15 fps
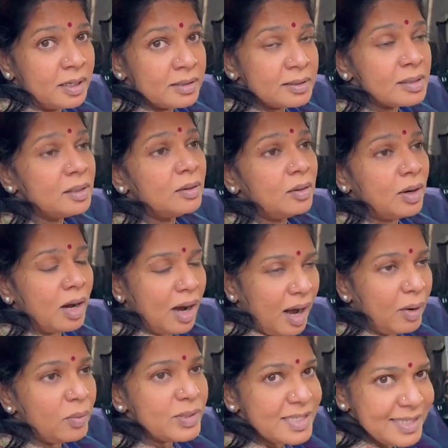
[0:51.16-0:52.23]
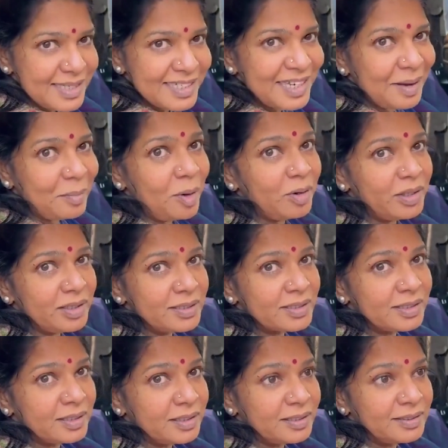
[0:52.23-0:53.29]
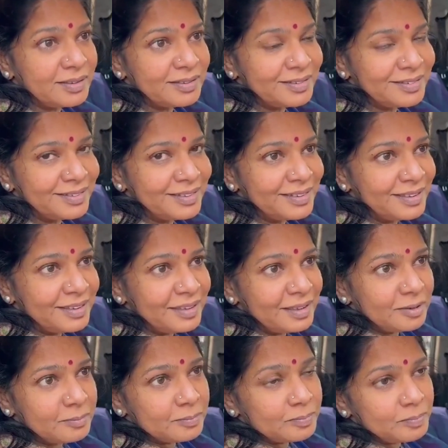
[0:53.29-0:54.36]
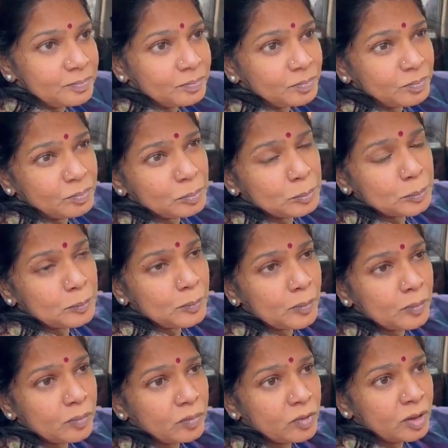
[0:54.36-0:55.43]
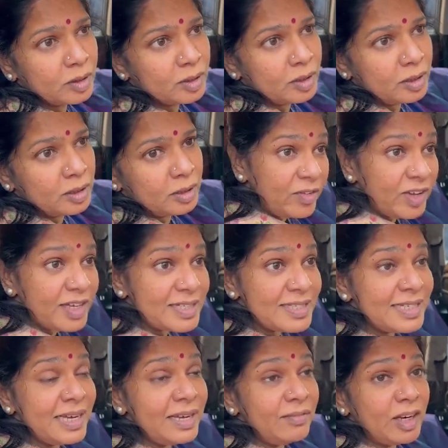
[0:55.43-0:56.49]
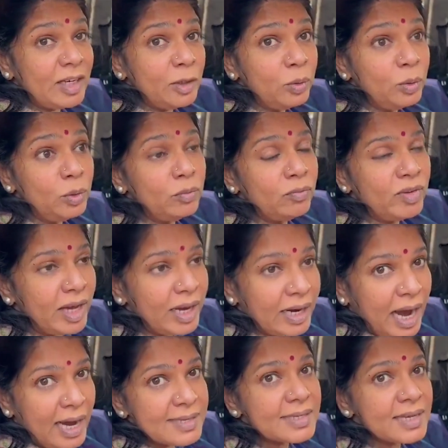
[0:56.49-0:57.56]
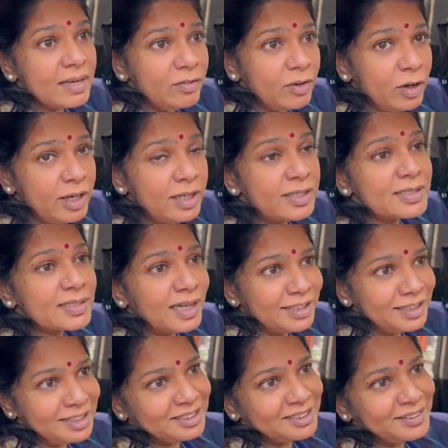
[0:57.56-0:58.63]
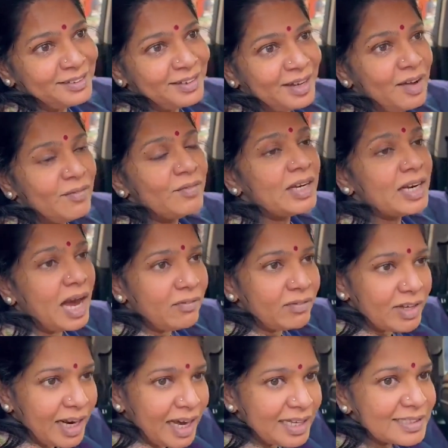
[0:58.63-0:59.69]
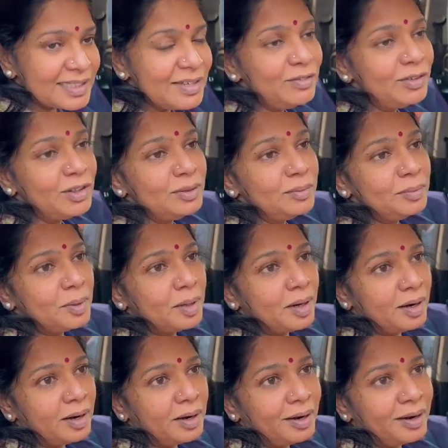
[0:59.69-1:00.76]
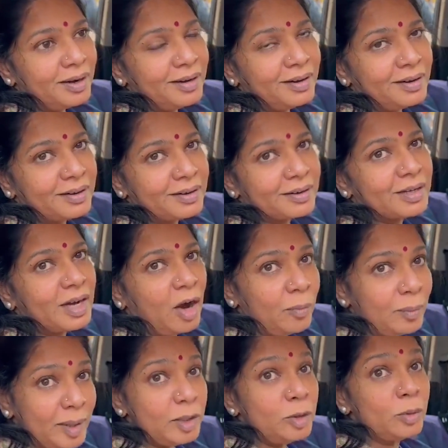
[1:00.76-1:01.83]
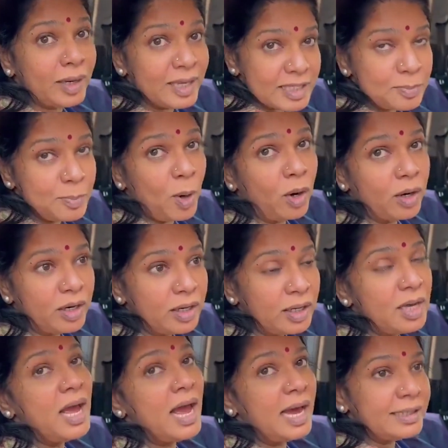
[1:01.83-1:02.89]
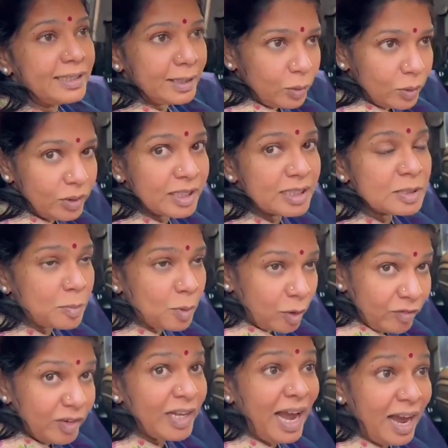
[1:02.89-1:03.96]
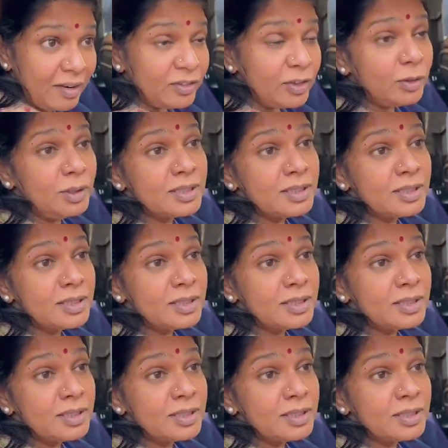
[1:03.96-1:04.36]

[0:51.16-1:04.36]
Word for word: So, how is this democracy? And they were saying you, the M MPs were disregarding. Obviously, when you we are asking for a discussion, then uh, we're asking for the uh, government to respond and they don't respond, we have to